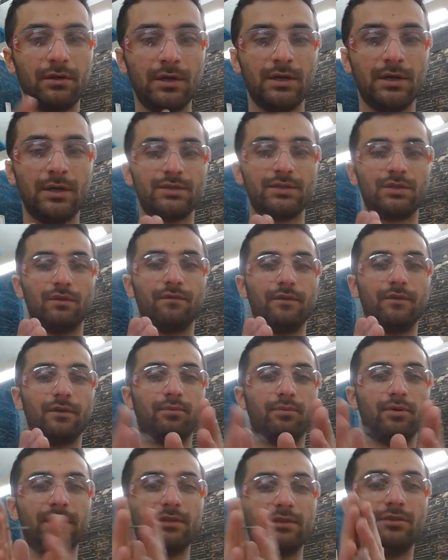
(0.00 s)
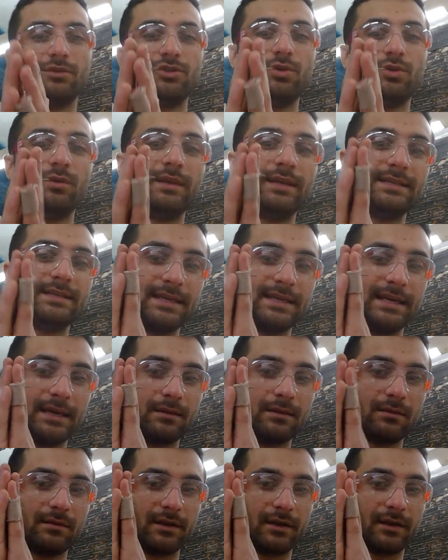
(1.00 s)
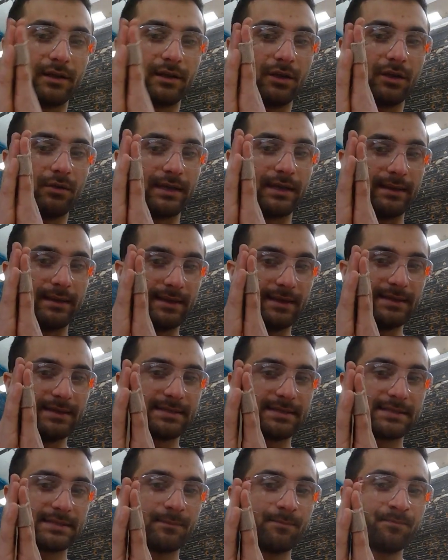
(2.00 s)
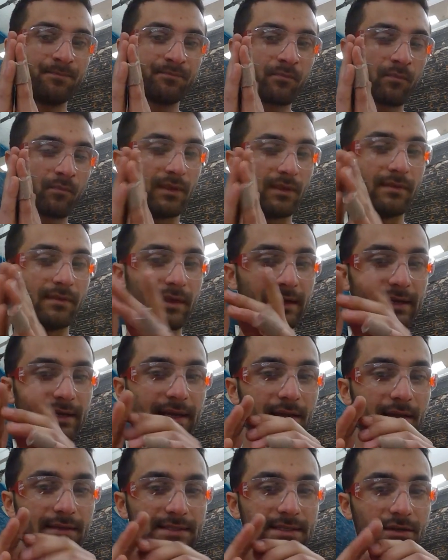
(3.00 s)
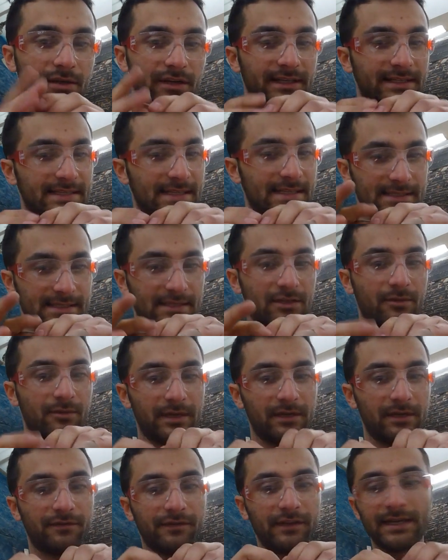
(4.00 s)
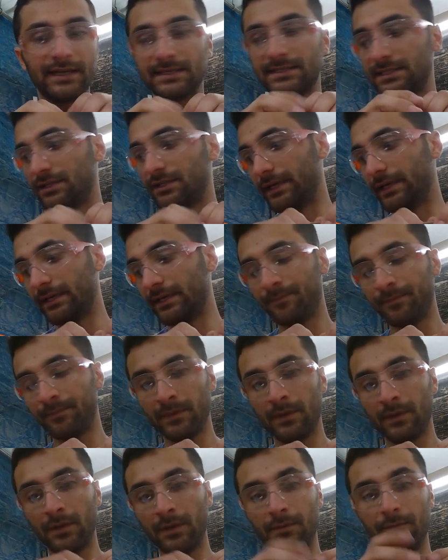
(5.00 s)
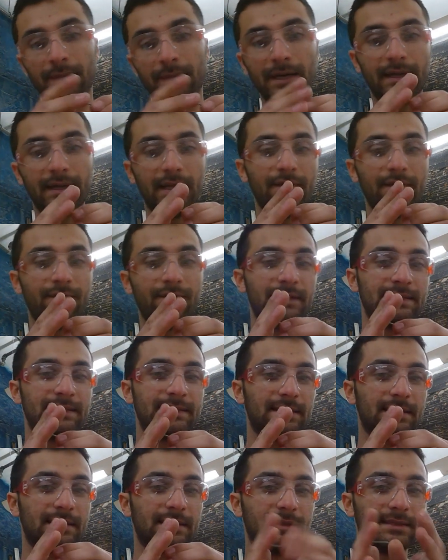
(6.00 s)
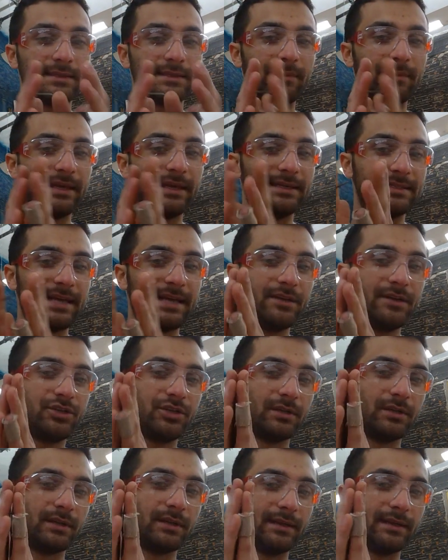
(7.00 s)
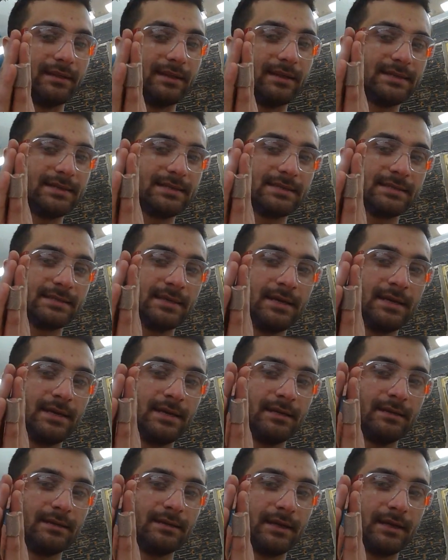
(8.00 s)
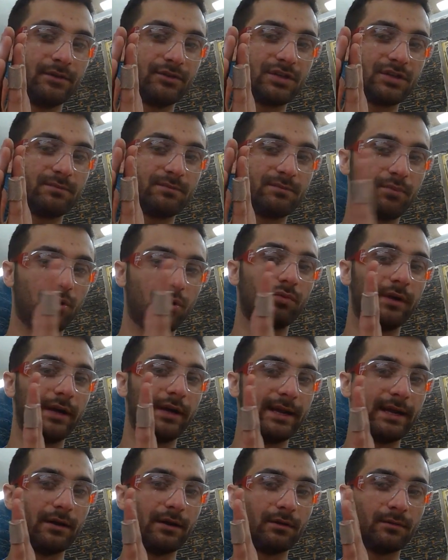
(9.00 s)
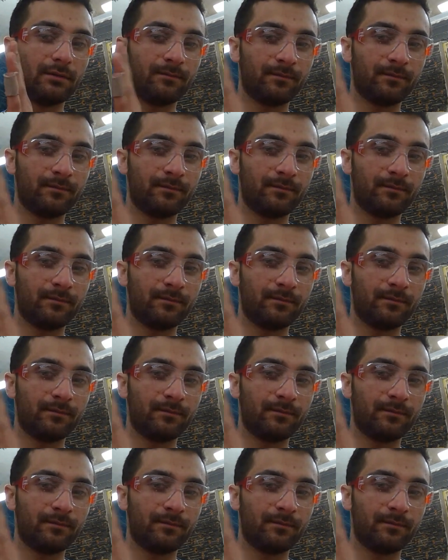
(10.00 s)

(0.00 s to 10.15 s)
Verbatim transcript: So if you're putting two things together that are going to go like this, then a nail is good because it has a little bit of flex to it. But if it's something in tension like this, then it'll just pull right out.